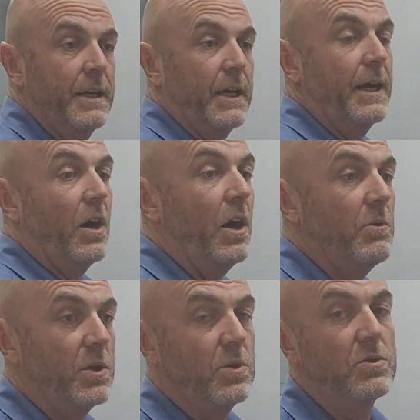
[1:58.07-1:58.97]
I
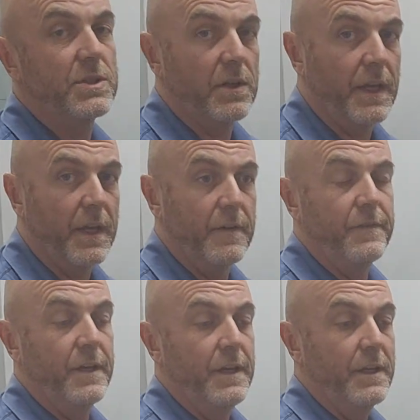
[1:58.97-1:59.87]
would also
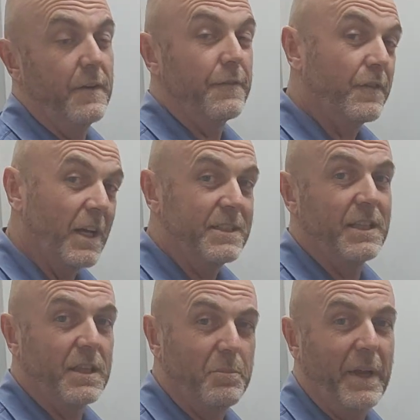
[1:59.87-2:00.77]
have the front
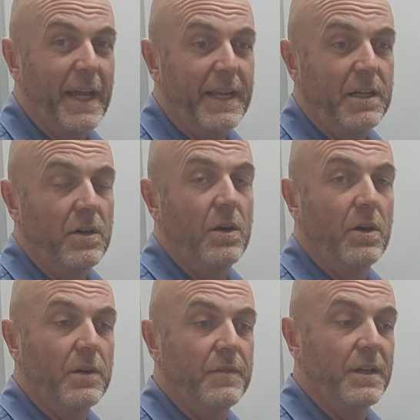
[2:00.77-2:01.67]
and the back
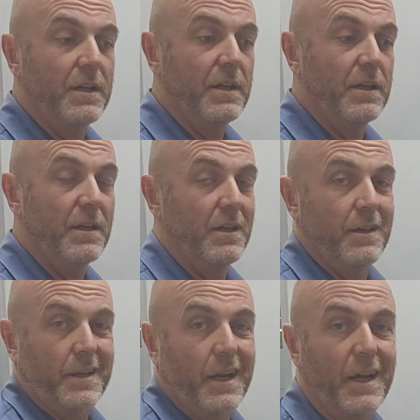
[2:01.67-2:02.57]
of
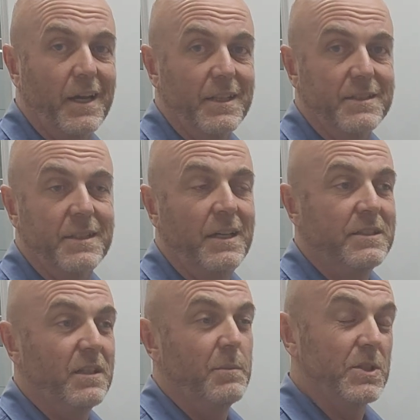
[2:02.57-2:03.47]
cards.
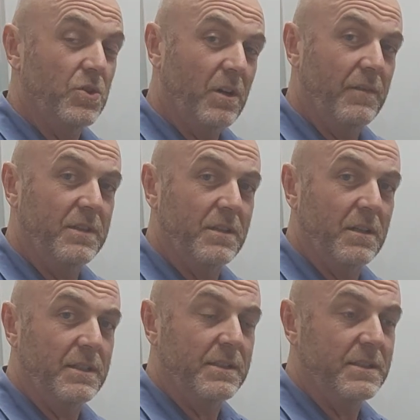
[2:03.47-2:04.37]
So like my driver's
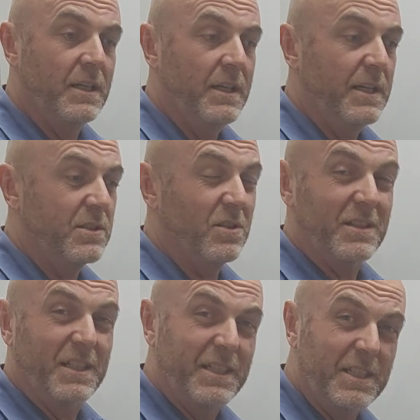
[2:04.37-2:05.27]
license has
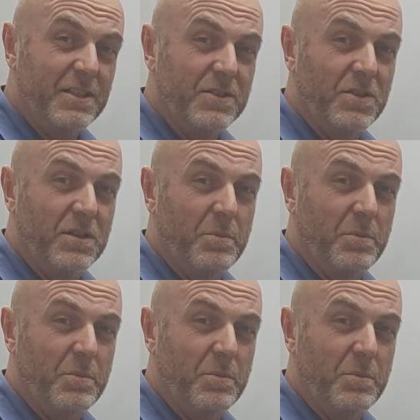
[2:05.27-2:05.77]
got conditions on the